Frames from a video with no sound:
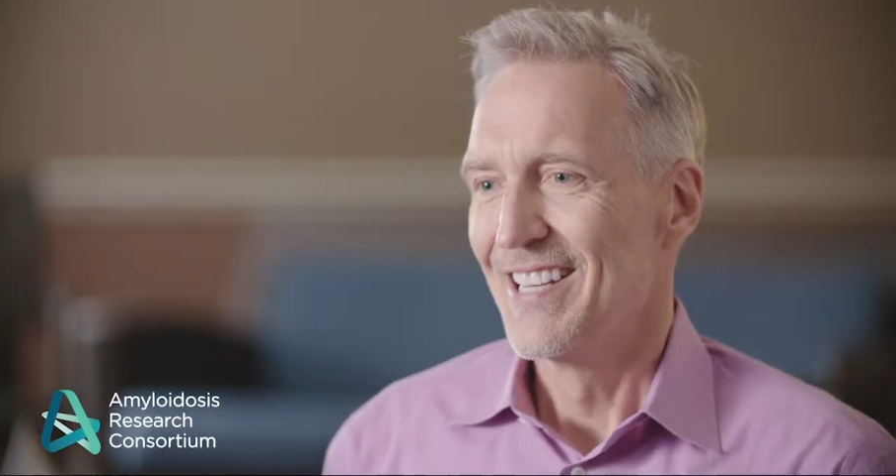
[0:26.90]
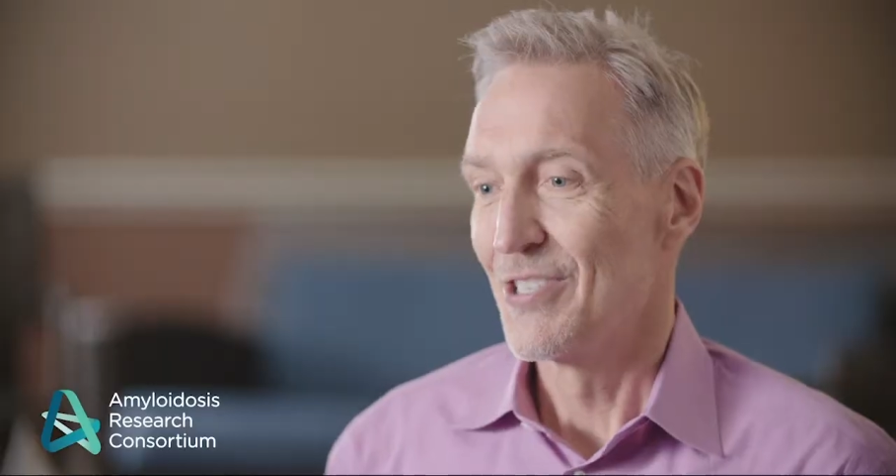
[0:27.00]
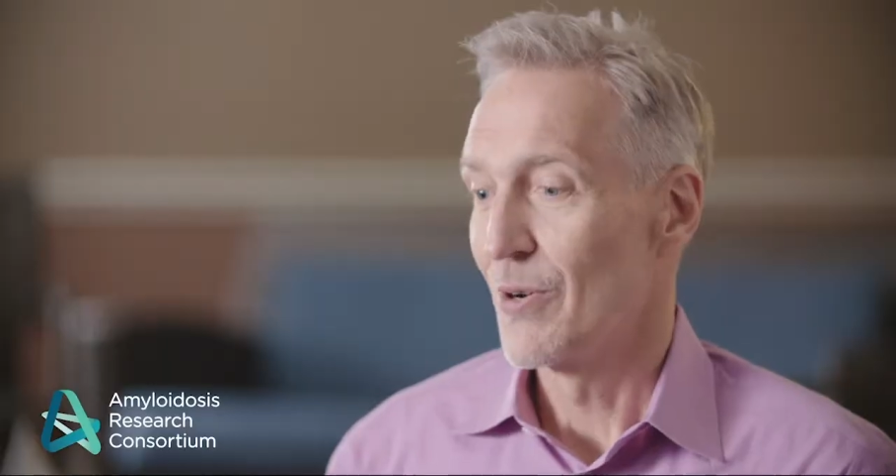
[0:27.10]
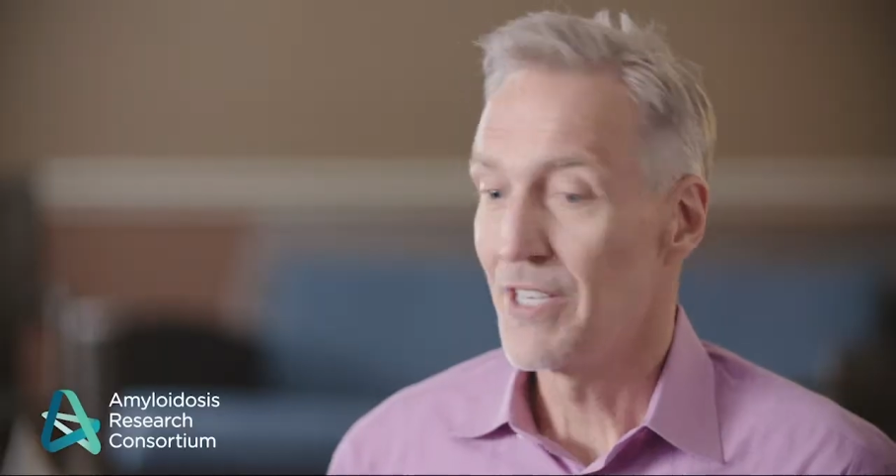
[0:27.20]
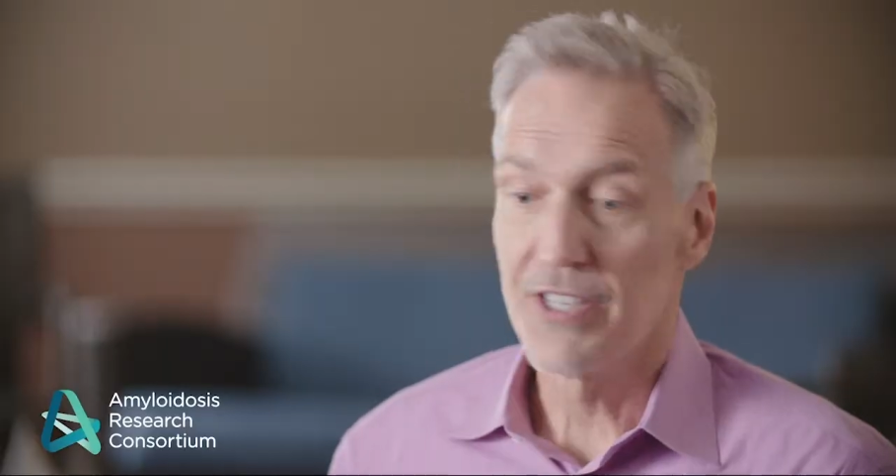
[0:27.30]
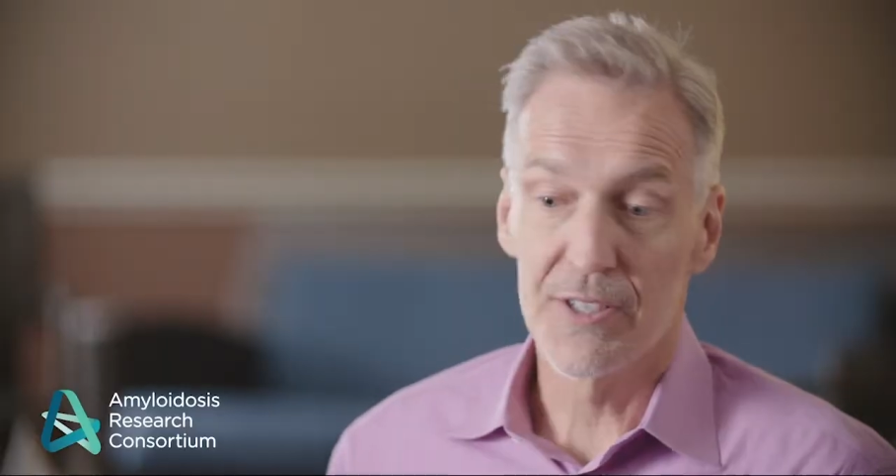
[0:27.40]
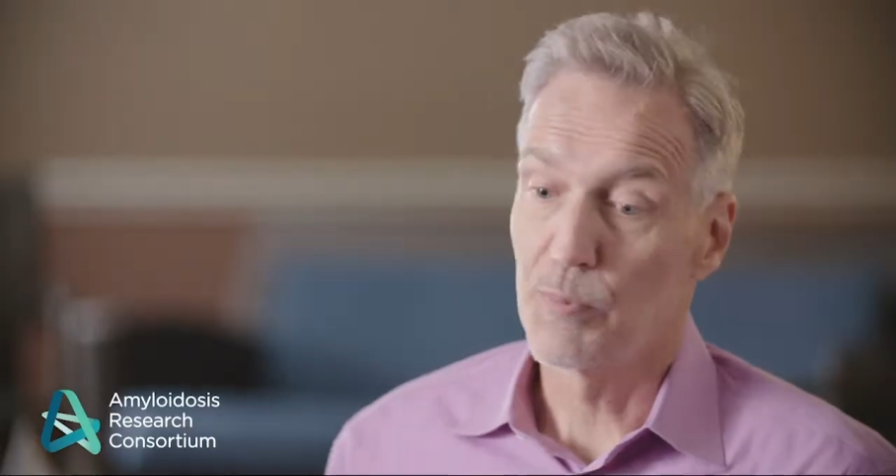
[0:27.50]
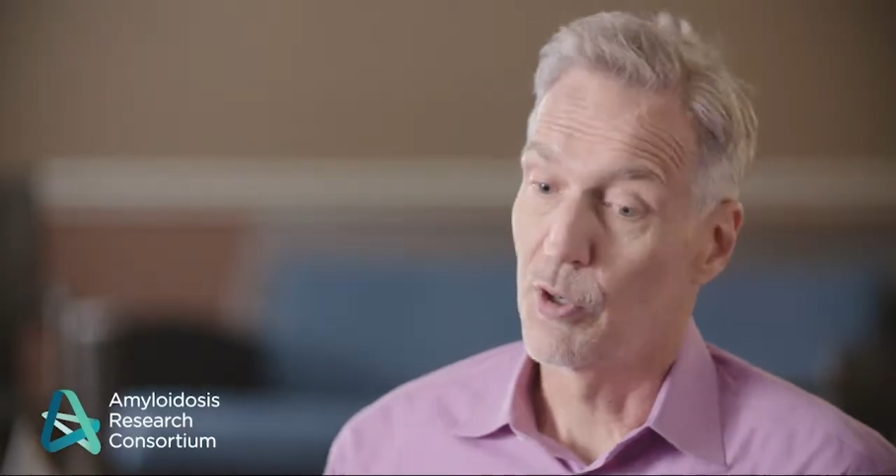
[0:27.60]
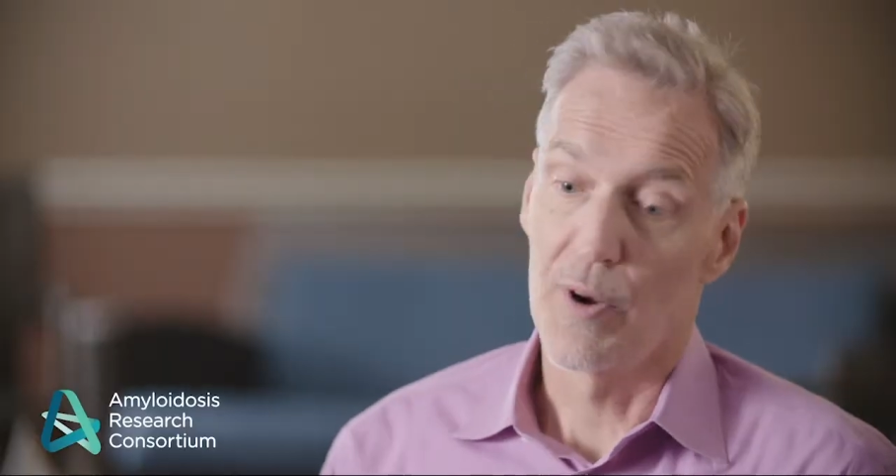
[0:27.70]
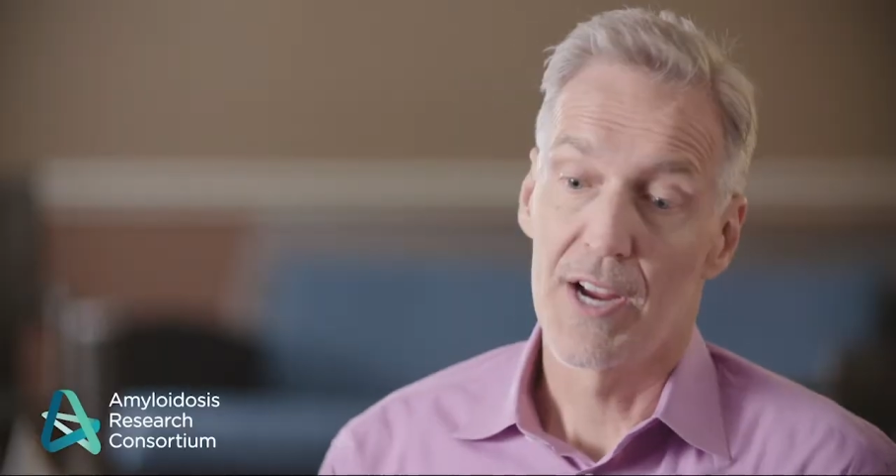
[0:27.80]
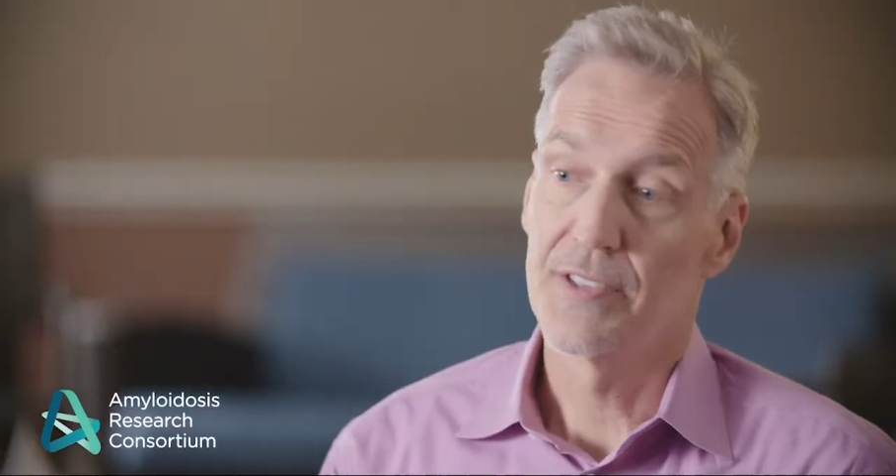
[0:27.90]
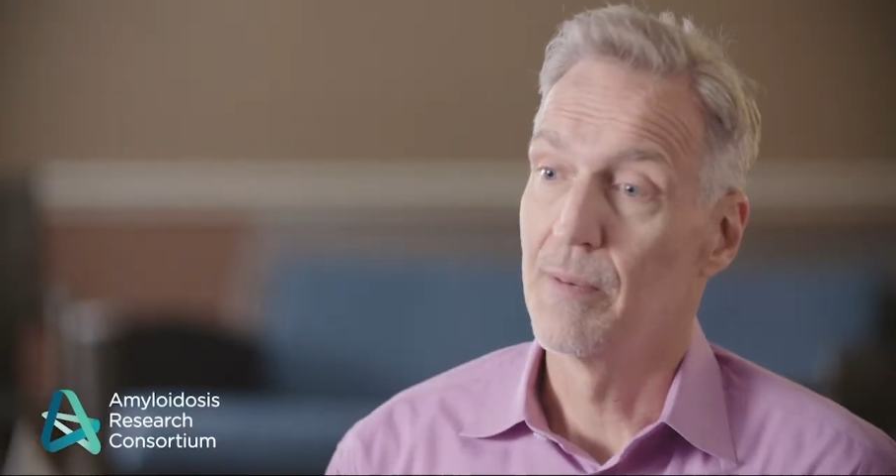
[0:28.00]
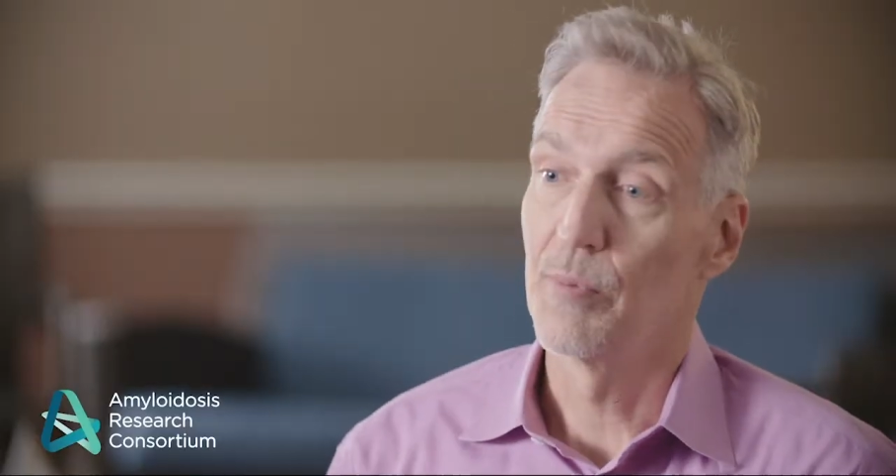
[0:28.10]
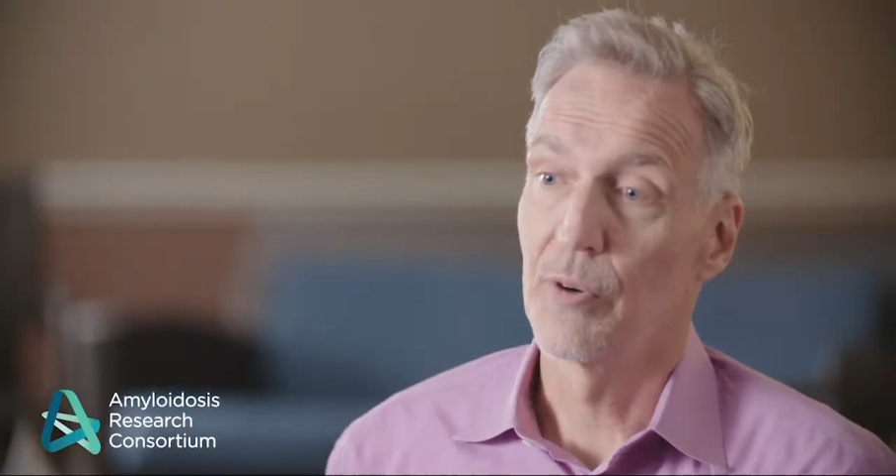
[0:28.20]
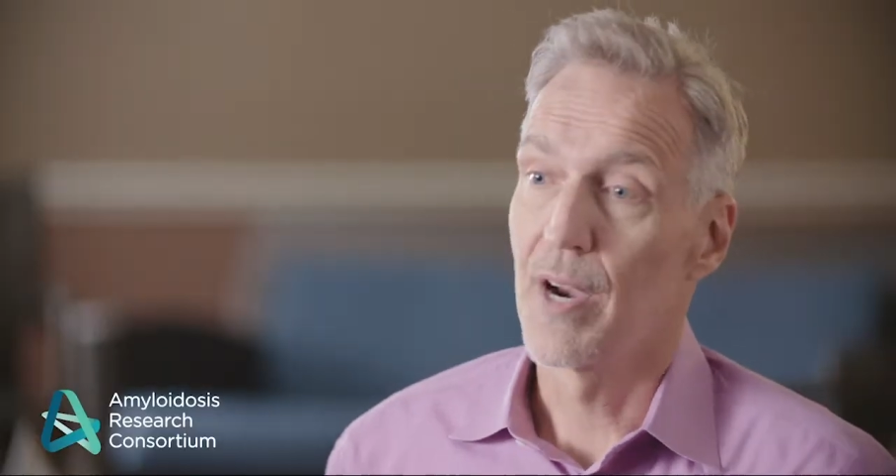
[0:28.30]
So it just
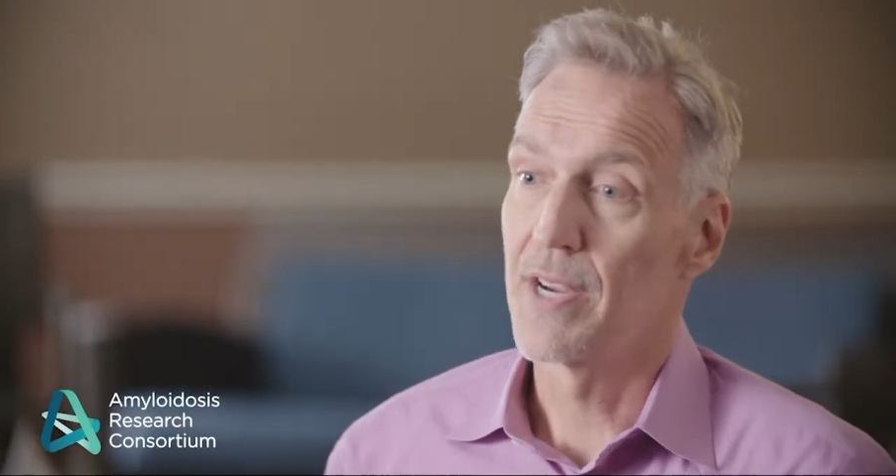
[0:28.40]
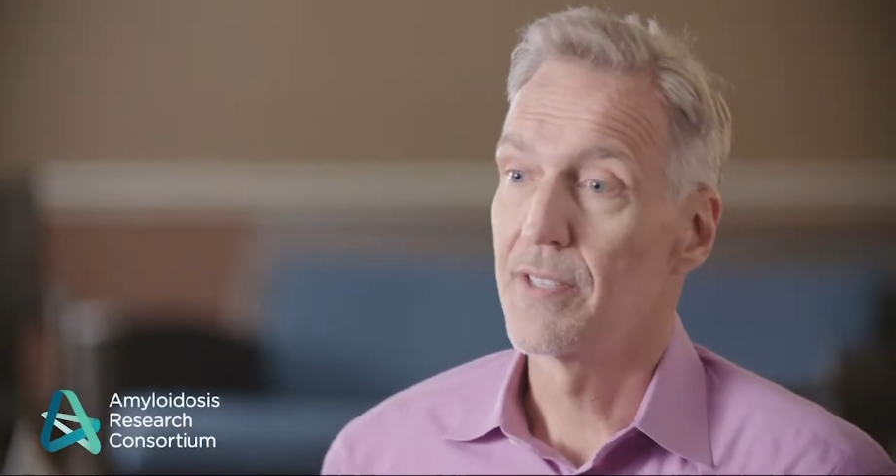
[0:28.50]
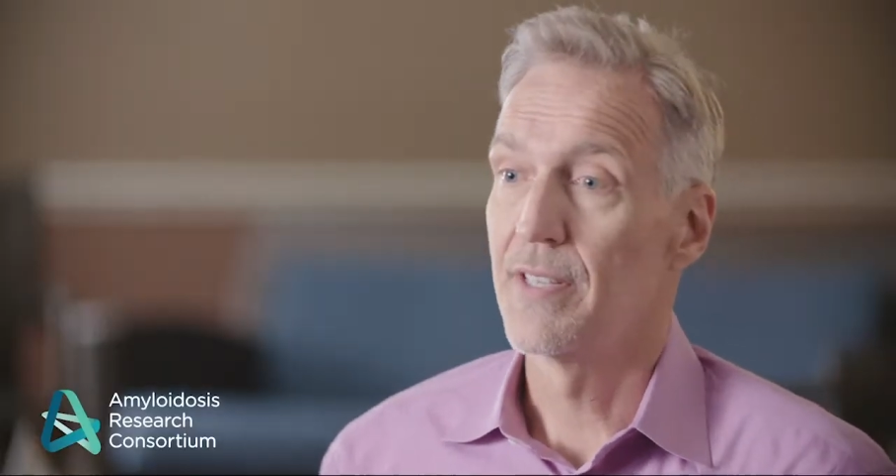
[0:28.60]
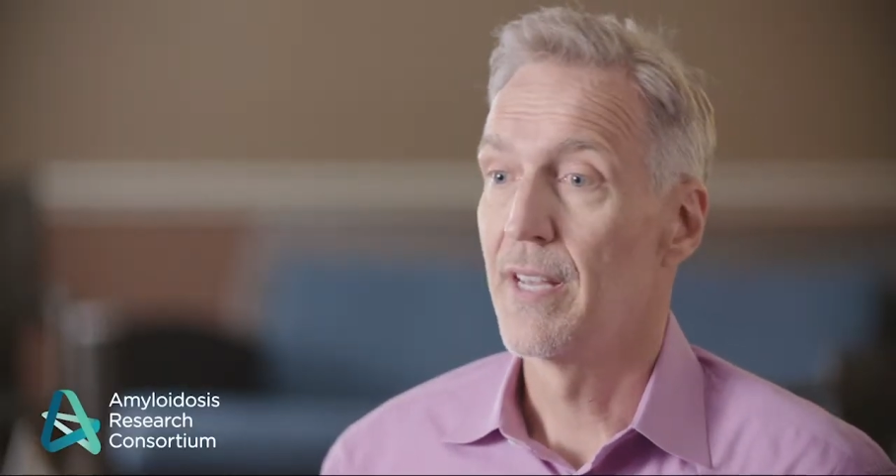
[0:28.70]
progressed and progressed,